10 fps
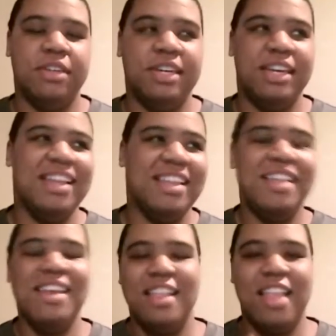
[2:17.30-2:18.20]

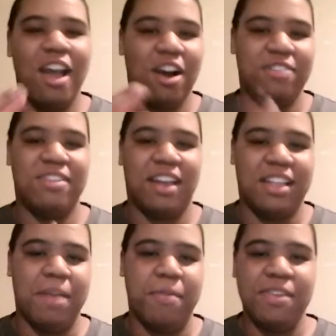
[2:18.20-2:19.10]
they are stuck in
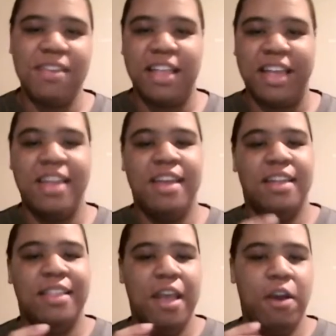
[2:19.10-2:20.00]
there, but it's not like
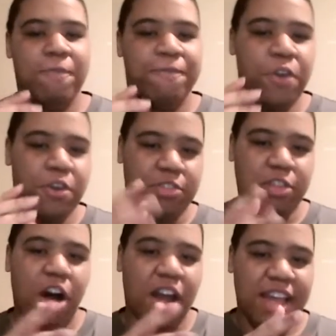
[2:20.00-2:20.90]
they first
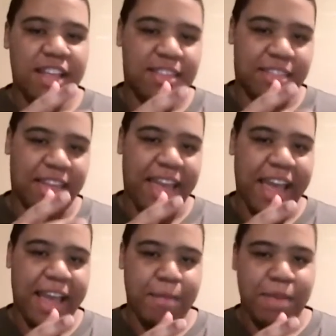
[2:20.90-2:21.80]
log into the
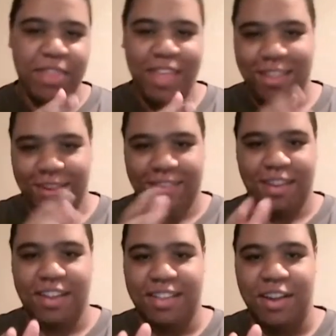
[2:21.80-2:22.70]
game and then they're
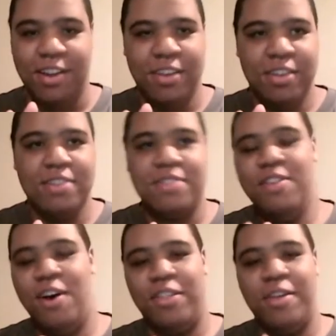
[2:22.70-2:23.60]
stuck in there.
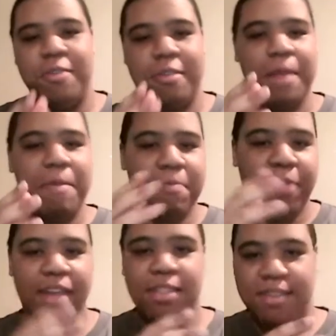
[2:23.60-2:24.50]
No, they've been
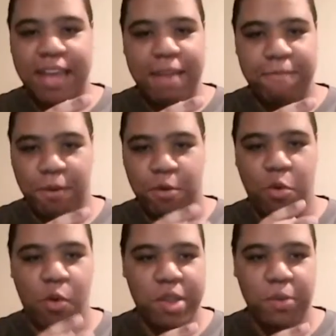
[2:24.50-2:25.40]
playing this game for
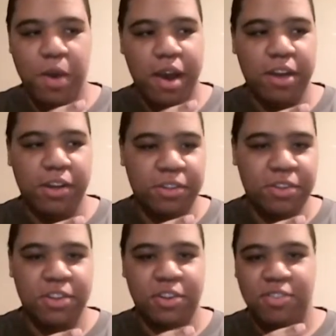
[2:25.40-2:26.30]
quite a while.
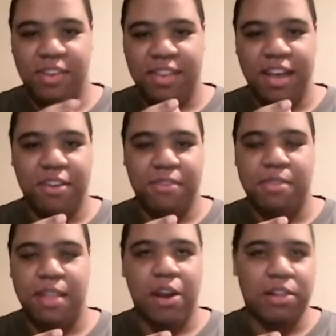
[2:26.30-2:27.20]
Because you can tell because
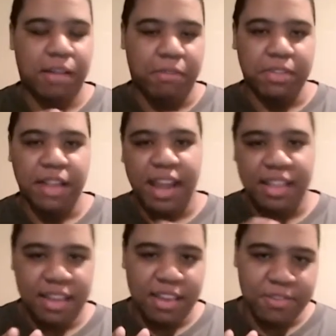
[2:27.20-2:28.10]
they're level
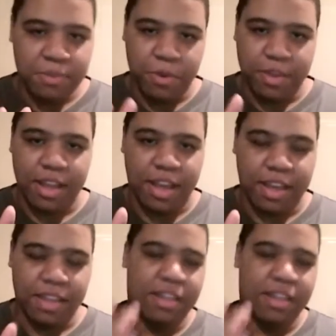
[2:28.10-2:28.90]
90s and whatnot.